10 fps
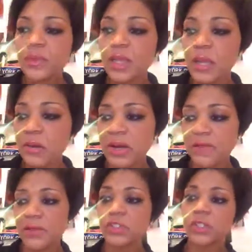Now, when I
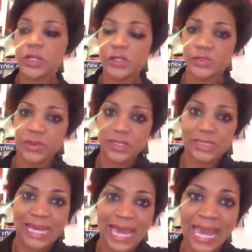first started doing
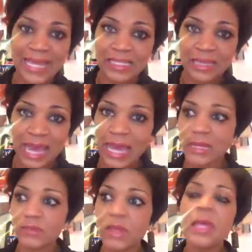this, I had to
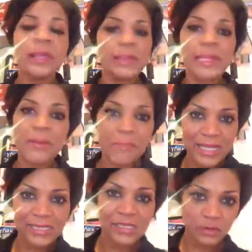kind of let
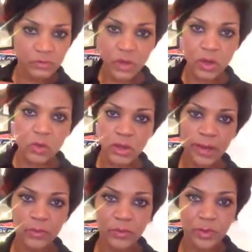myself know what
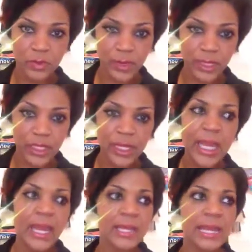I would be reading.
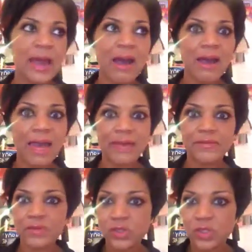Now I
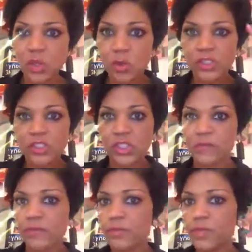have so much
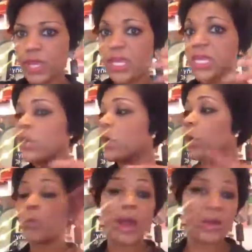stuff in here
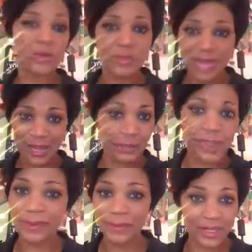around me. I could
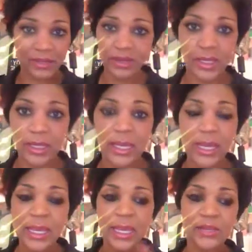pick up anything
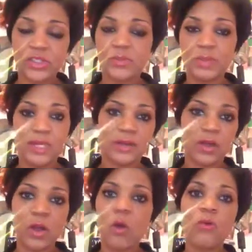and just begin to
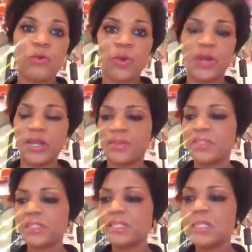go for it. Now,
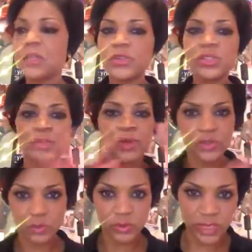this isn't your
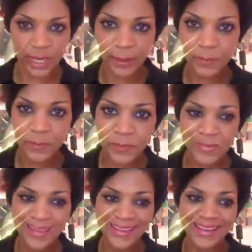spiritual time.
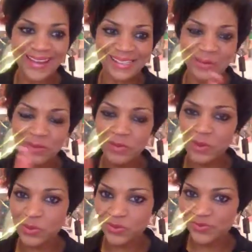Now, some of
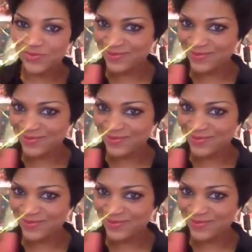you,